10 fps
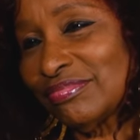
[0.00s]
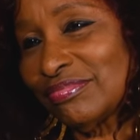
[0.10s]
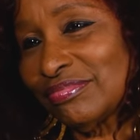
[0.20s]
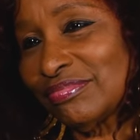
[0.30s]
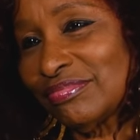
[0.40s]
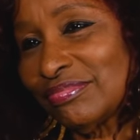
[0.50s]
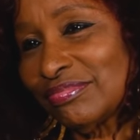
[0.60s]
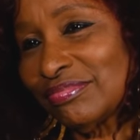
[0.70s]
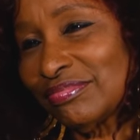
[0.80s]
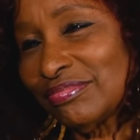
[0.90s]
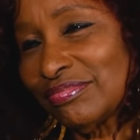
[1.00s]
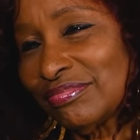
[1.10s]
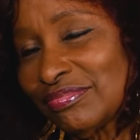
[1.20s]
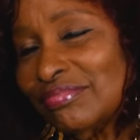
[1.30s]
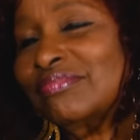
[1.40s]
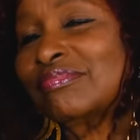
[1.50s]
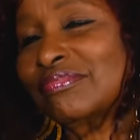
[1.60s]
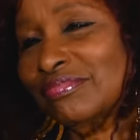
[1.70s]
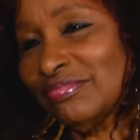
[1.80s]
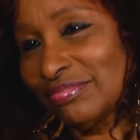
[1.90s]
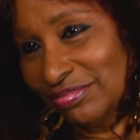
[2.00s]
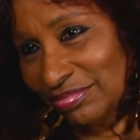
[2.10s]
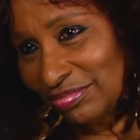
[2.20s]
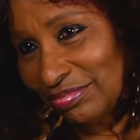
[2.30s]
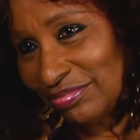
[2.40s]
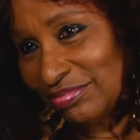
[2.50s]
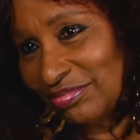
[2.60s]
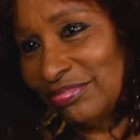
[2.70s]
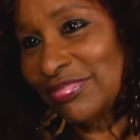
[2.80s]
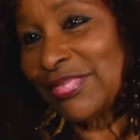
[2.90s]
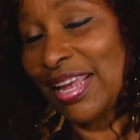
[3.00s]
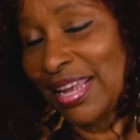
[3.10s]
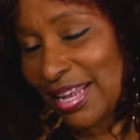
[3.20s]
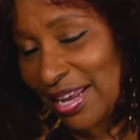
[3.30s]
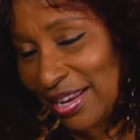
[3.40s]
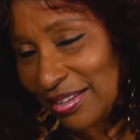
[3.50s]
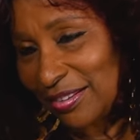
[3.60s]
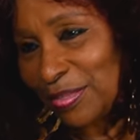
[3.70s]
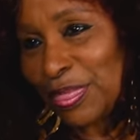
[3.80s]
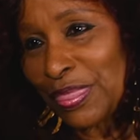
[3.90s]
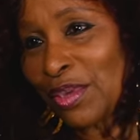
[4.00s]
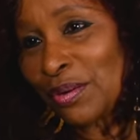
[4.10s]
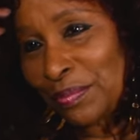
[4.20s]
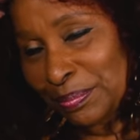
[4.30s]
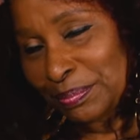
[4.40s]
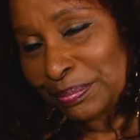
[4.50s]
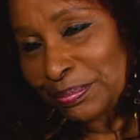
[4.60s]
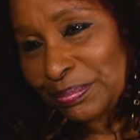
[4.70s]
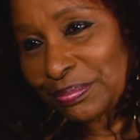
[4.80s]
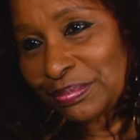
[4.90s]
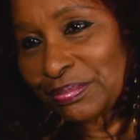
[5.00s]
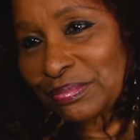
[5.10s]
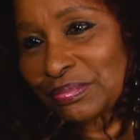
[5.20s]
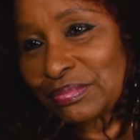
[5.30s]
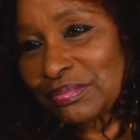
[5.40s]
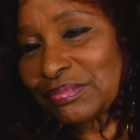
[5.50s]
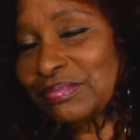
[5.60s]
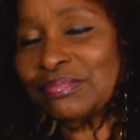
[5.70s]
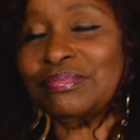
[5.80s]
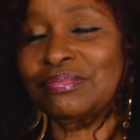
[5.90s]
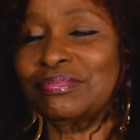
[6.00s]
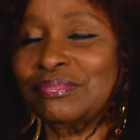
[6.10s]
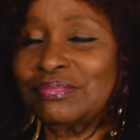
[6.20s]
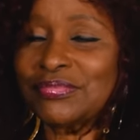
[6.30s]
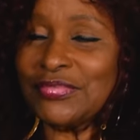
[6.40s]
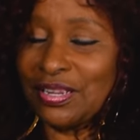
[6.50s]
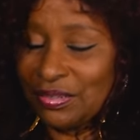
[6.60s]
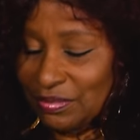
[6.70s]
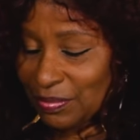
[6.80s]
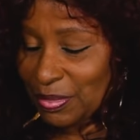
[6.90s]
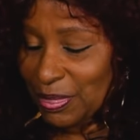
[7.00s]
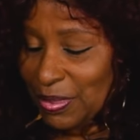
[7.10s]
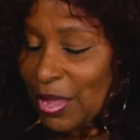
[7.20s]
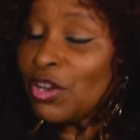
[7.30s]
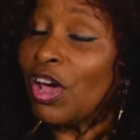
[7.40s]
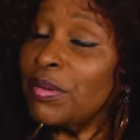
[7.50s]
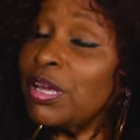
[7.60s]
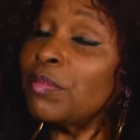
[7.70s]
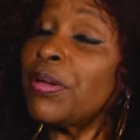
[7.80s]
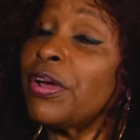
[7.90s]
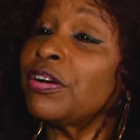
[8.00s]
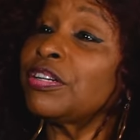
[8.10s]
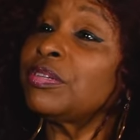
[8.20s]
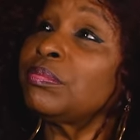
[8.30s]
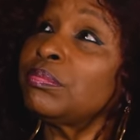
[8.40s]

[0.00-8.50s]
uh, Aretha, maybe the Jennifer, uh, uh, yeah, yeah, yeah. whatever. But there's nobody no. who sounds like you, baby. I've been compared